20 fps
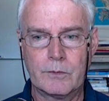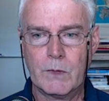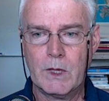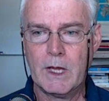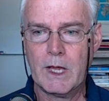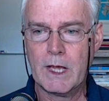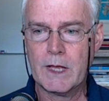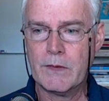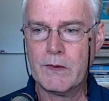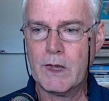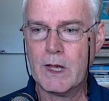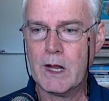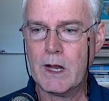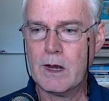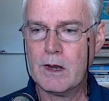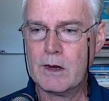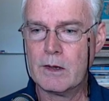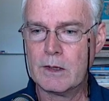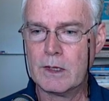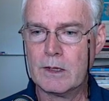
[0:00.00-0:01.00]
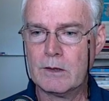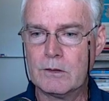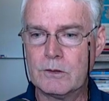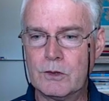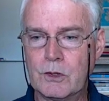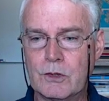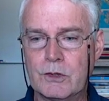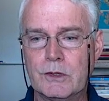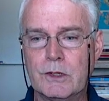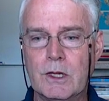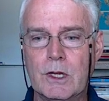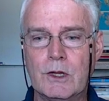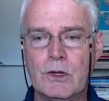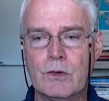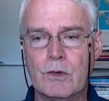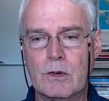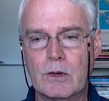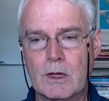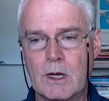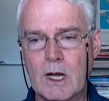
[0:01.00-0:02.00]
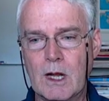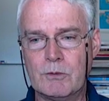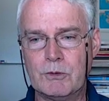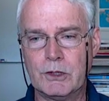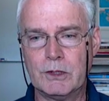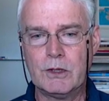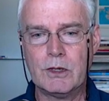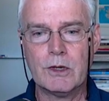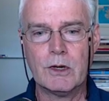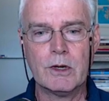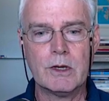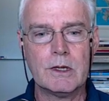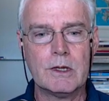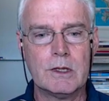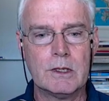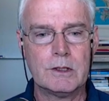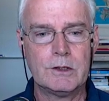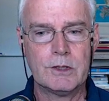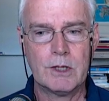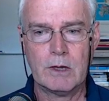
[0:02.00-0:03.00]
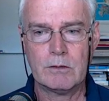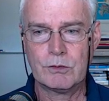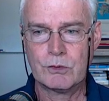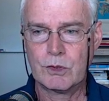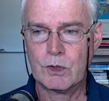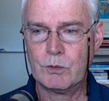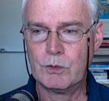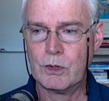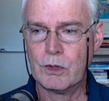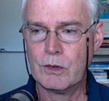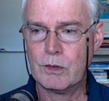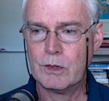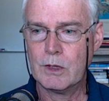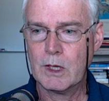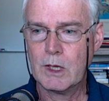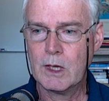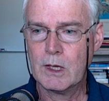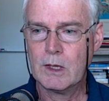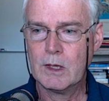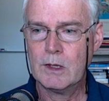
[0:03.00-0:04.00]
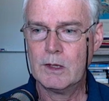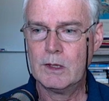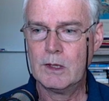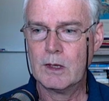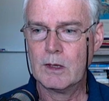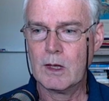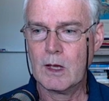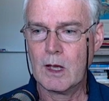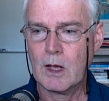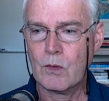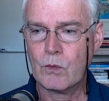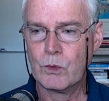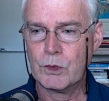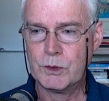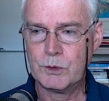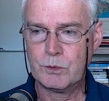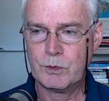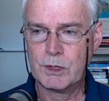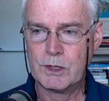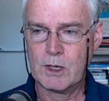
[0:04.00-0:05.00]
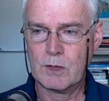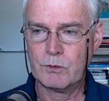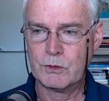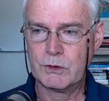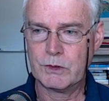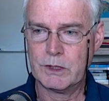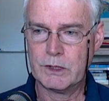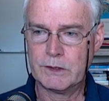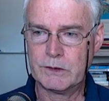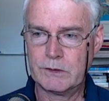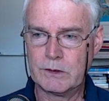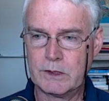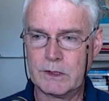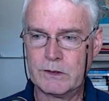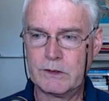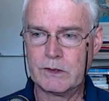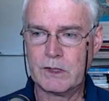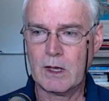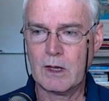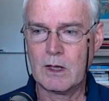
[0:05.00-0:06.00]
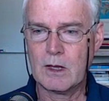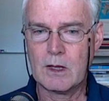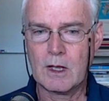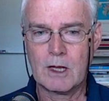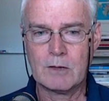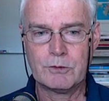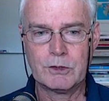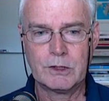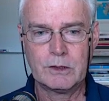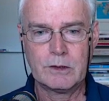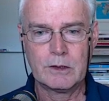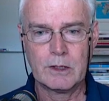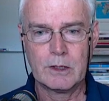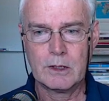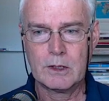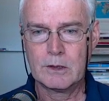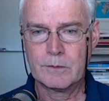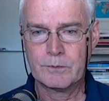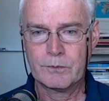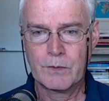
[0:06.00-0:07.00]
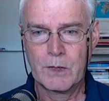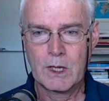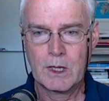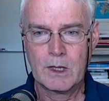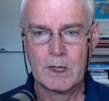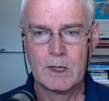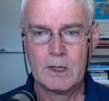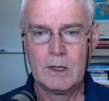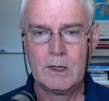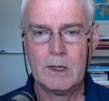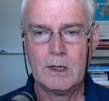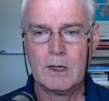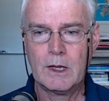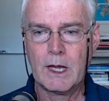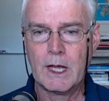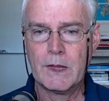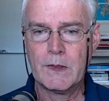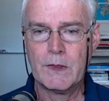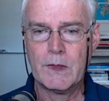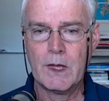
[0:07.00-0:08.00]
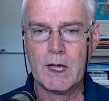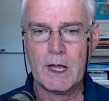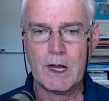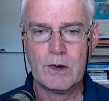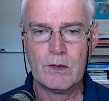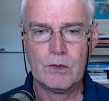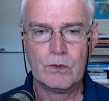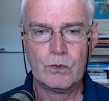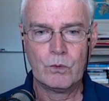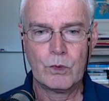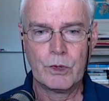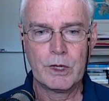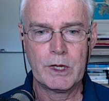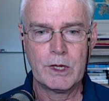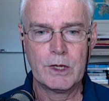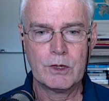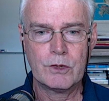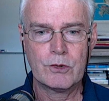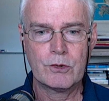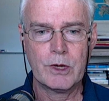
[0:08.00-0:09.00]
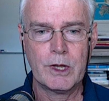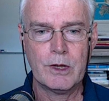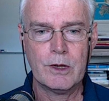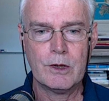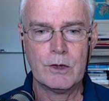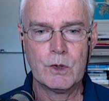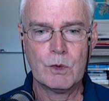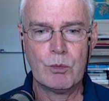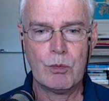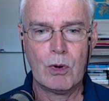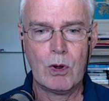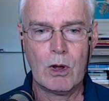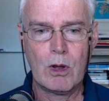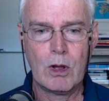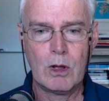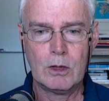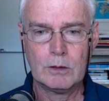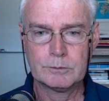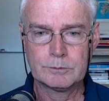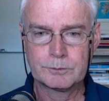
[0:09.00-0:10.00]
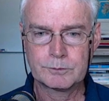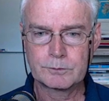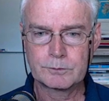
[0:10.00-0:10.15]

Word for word: and then and turns it into an object here in the JavaScript code, Uh, which becomes this Excel object here. And then we create a new ball,